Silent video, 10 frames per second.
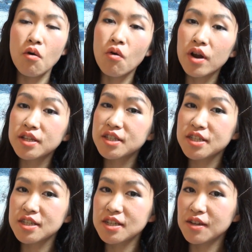
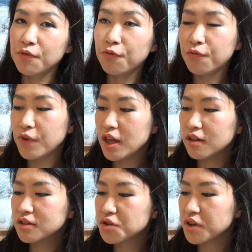orangey
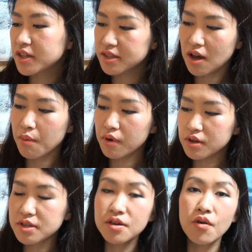feel during the
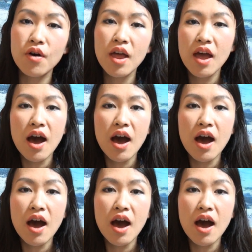summer, so